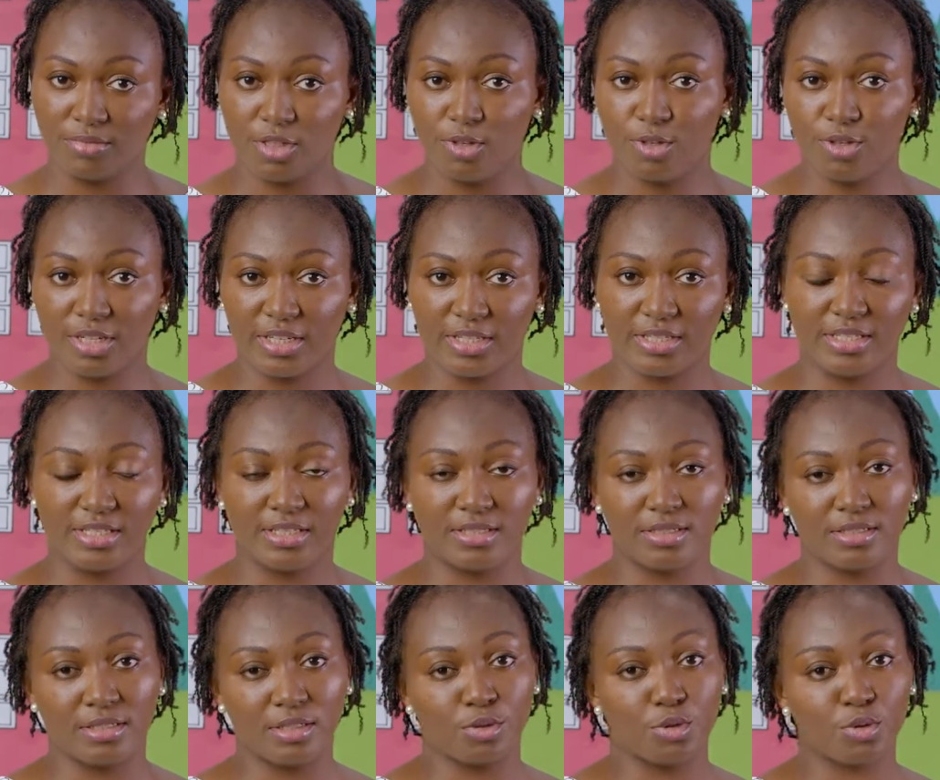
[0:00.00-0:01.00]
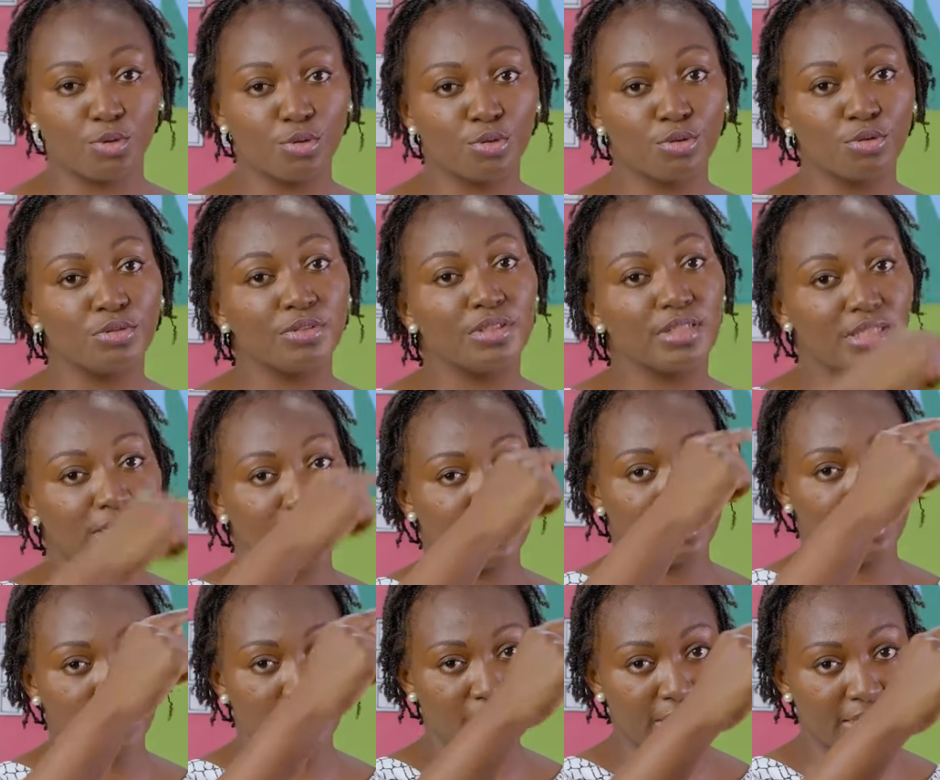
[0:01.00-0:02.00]
Look at it, the 2
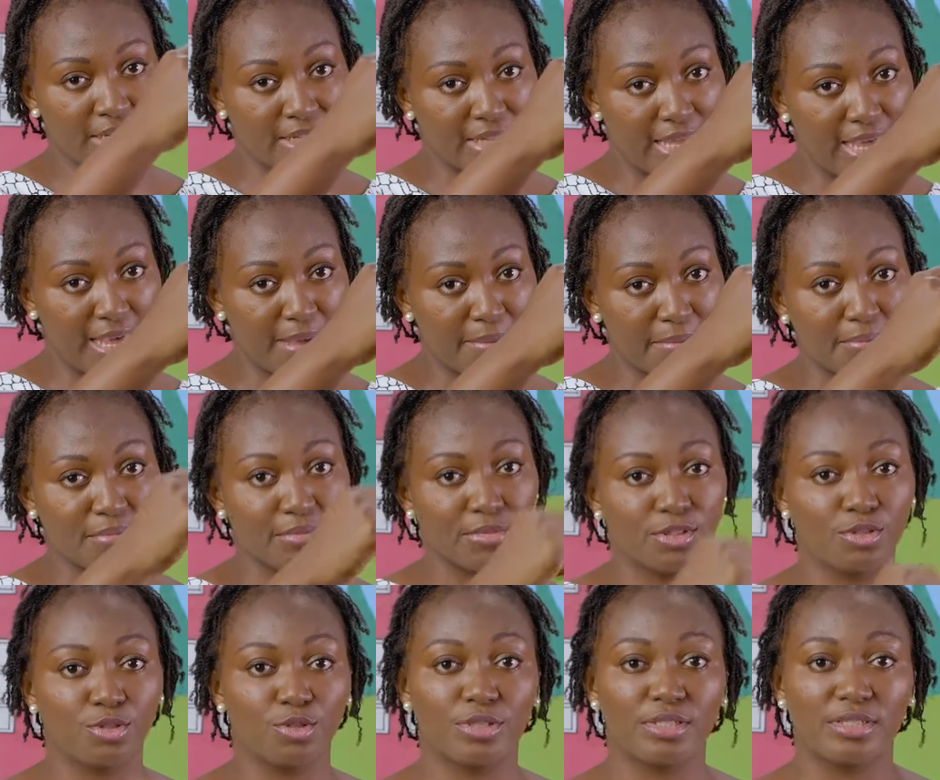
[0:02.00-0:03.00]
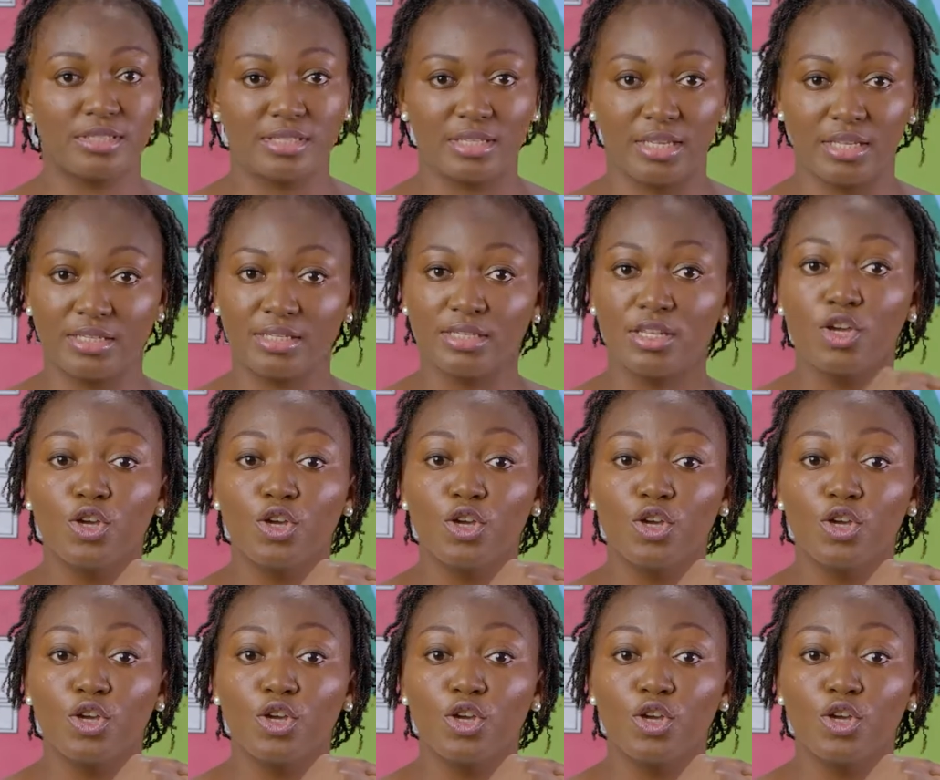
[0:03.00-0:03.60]
is under the M, so it says